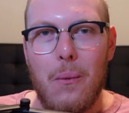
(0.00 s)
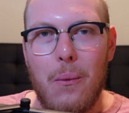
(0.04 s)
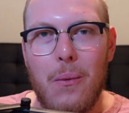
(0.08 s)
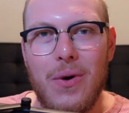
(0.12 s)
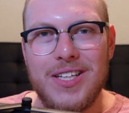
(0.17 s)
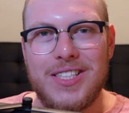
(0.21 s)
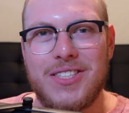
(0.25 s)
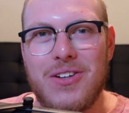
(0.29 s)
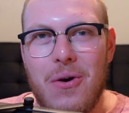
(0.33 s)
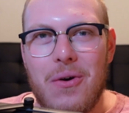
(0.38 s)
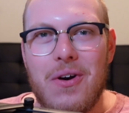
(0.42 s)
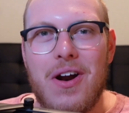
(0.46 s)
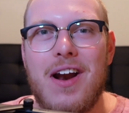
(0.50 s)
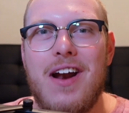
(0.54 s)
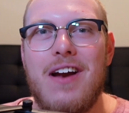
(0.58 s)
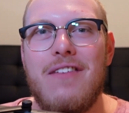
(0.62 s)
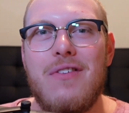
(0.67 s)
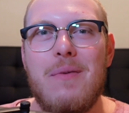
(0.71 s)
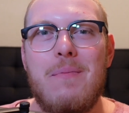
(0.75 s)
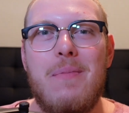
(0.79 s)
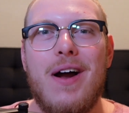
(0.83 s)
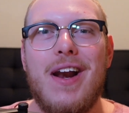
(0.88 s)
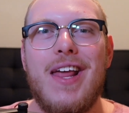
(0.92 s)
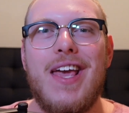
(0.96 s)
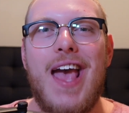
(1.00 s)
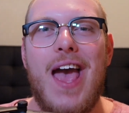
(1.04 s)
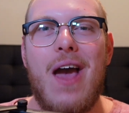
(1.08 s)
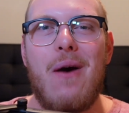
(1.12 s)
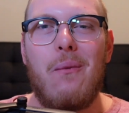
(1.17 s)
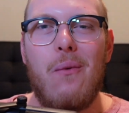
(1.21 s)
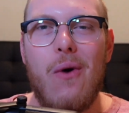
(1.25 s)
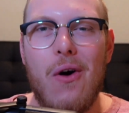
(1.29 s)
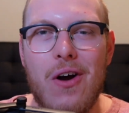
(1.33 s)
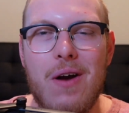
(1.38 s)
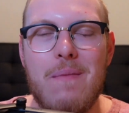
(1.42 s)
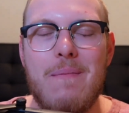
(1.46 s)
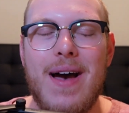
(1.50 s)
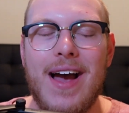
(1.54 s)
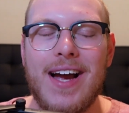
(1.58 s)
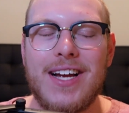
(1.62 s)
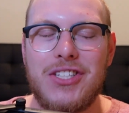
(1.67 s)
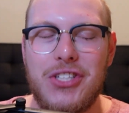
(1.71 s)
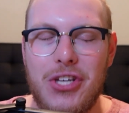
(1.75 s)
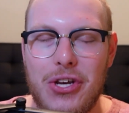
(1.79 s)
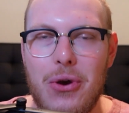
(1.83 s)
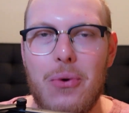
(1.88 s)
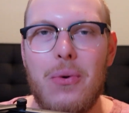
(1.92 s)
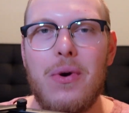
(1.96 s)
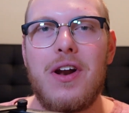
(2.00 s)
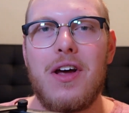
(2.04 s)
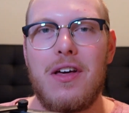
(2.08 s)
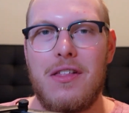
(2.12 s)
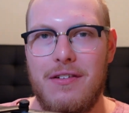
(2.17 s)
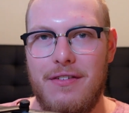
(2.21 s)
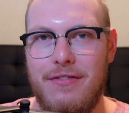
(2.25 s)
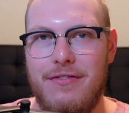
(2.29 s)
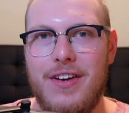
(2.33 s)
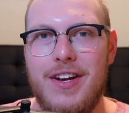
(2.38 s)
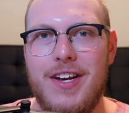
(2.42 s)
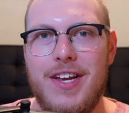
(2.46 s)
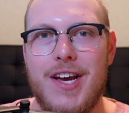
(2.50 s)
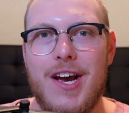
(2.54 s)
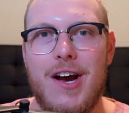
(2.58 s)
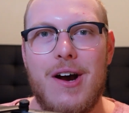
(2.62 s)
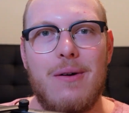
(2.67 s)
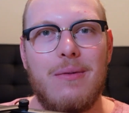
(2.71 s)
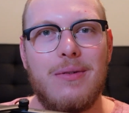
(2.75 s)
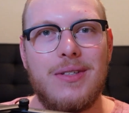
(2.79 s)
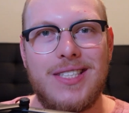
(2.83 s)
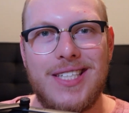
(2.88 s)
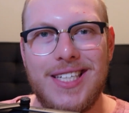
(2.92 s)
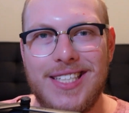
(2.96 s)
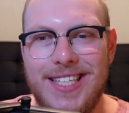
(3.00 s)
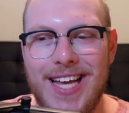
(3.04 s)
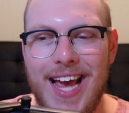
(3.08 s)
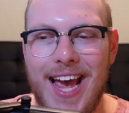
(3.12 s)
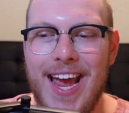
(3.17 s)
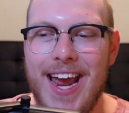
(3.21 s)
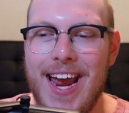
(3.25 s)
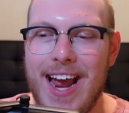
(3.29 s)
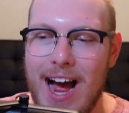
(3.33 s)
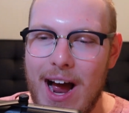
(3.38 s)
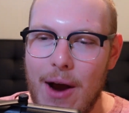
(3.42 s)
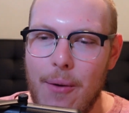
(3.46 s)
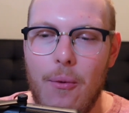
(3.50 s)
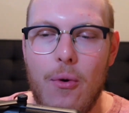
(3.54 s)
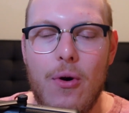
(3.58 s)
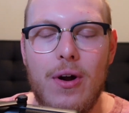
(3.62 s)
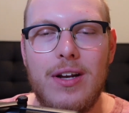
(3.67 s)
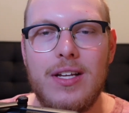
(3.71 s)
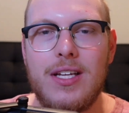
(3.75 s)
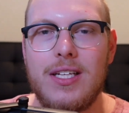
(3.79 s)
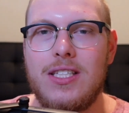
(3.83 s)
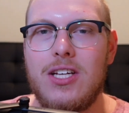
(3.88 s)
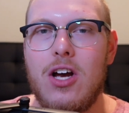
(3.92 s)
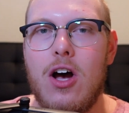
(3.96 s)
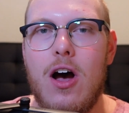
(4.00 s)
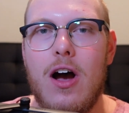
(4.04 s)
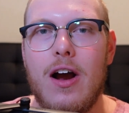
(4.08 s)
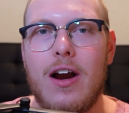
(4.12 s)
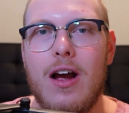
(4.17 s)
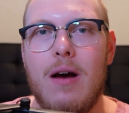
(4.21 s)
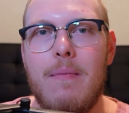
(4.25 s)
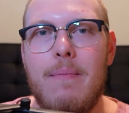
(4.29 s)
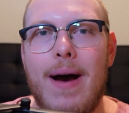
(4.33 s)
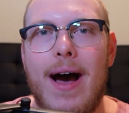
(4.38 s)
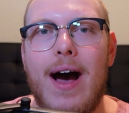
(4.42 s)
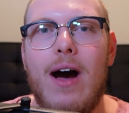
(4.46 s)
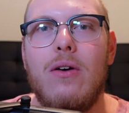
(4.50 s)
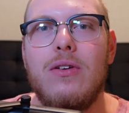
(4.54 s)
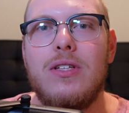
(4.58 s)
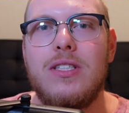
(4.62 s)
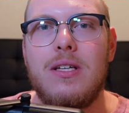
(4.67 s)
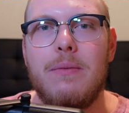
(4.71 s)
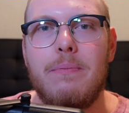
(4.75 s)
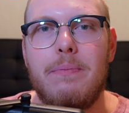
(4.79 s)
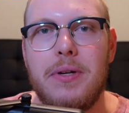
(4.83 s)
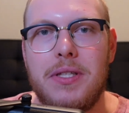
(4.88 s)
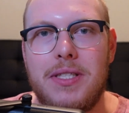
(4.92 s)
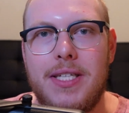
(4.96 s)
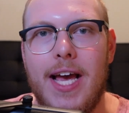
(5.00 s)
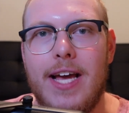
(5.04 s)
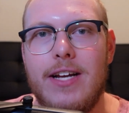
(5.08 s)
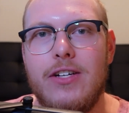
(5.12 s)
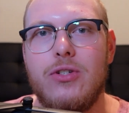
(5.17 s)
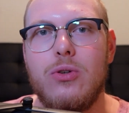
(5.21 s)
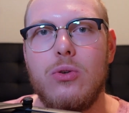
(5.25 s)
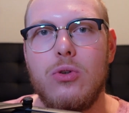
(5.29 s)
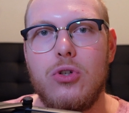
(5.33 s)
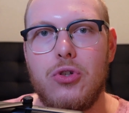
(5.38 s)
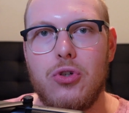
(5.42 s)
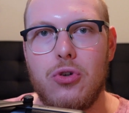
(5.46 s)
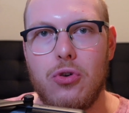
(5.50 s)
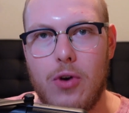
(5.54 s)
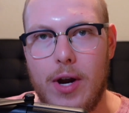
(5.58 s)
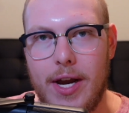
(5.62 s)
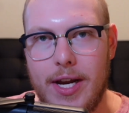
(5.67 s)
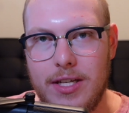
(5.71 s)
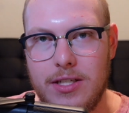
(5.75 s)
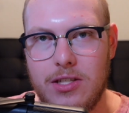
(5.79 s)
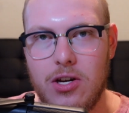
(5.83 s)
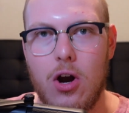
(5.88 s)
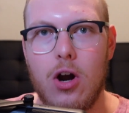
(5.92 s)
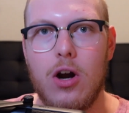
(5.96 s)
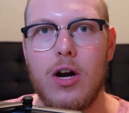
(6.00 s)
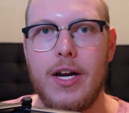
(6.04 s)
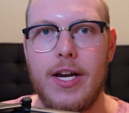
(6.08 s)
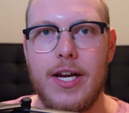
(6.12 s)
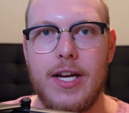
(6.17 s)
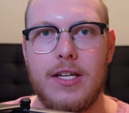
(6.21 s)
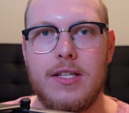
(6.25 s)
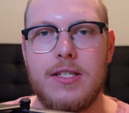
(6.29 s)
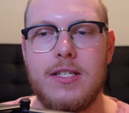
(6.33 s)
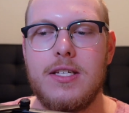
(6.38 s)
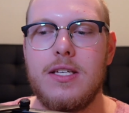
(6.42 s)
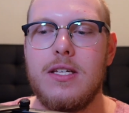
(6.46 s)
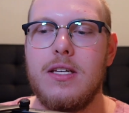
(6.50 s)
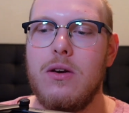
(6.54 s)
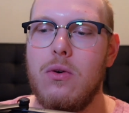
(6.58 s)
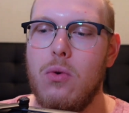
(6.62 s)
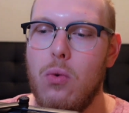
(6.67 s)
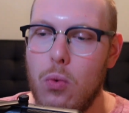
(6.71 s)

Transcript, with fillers: What's going on everybody and welcome back to another video. Today I wanted to talk about some potential trade targets.